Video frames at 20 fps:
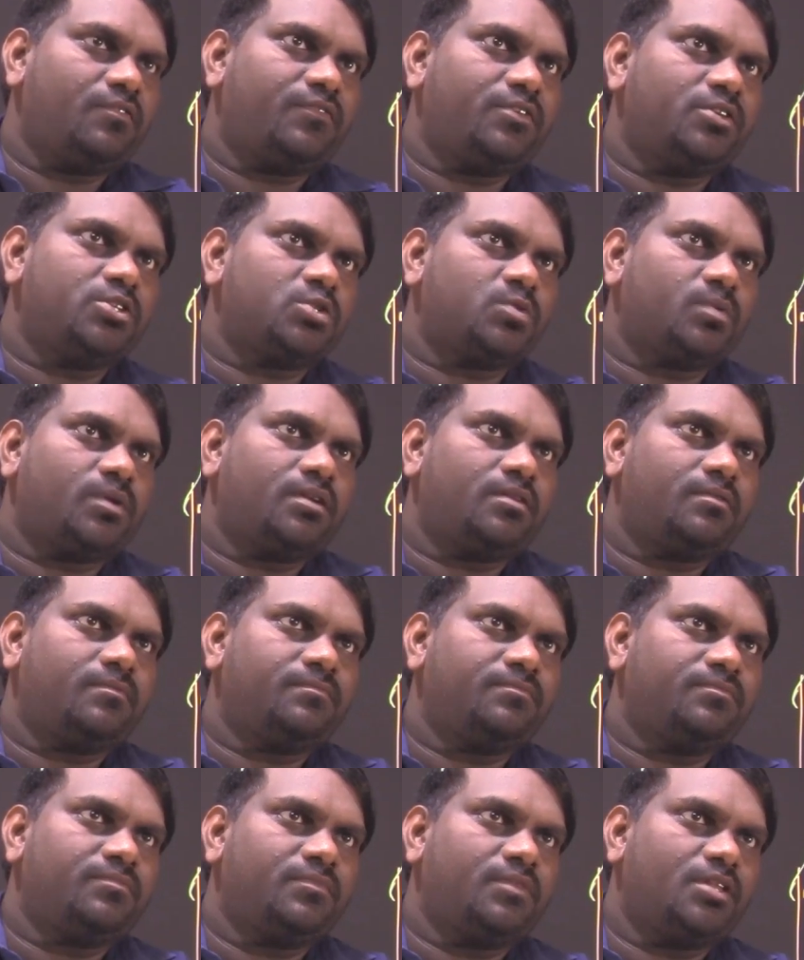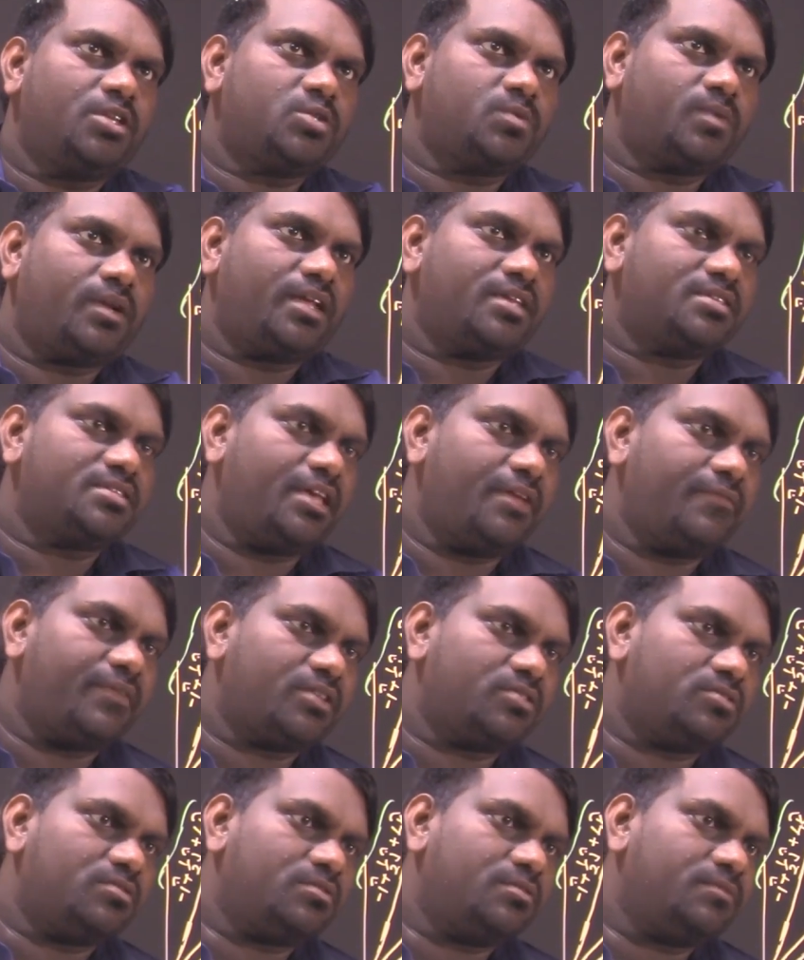the first one, this one as A
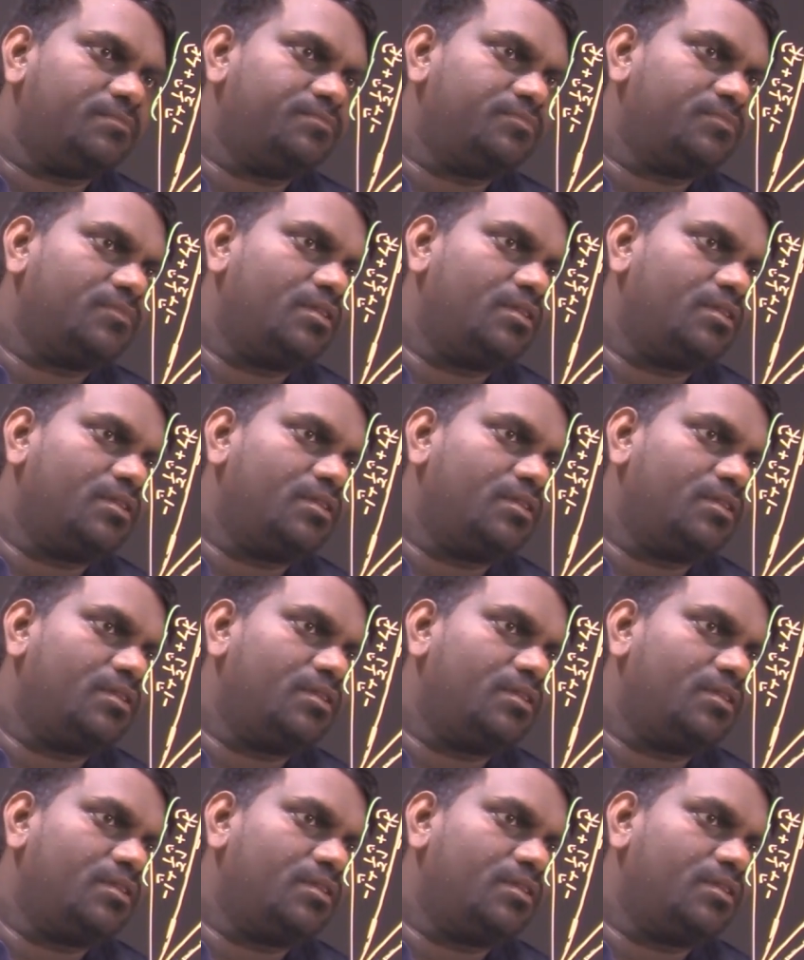vector,